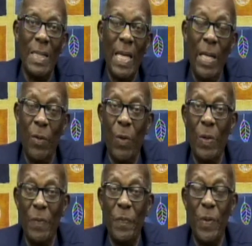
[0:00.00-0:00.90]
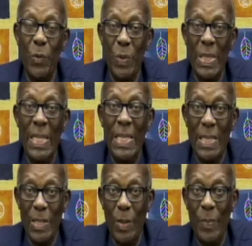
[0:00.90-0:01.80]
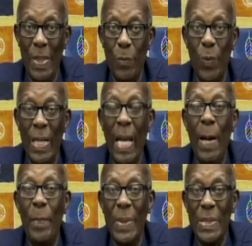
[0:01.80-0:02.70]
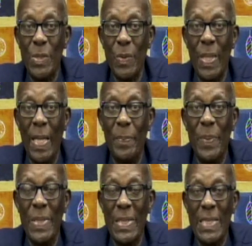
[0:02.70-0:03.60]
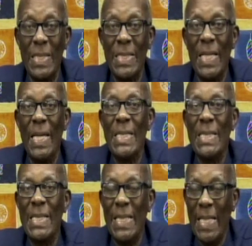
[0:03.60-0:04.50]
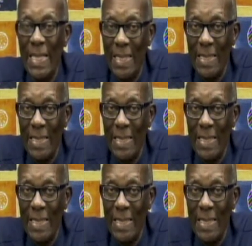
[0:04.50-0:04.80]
in order for you to determine what happens to that person's estate,